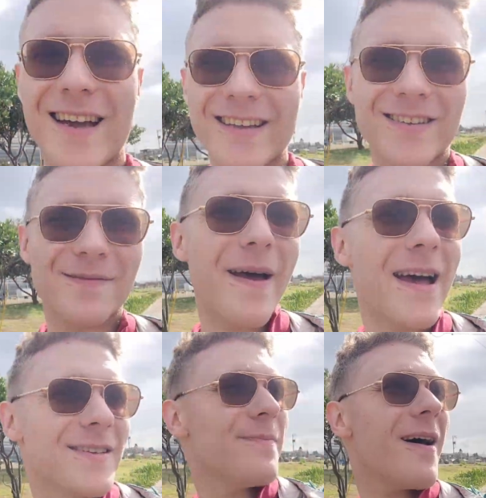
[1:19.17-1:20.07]
Just
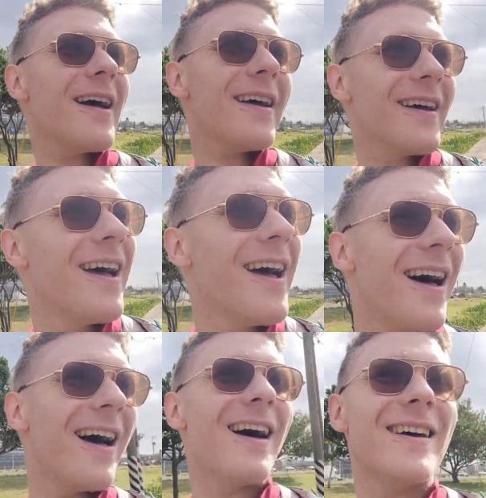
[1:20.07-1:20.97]
passed by.
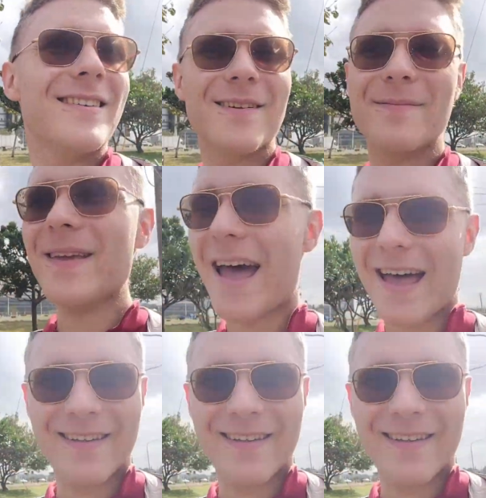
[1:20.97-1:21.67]
So yeah,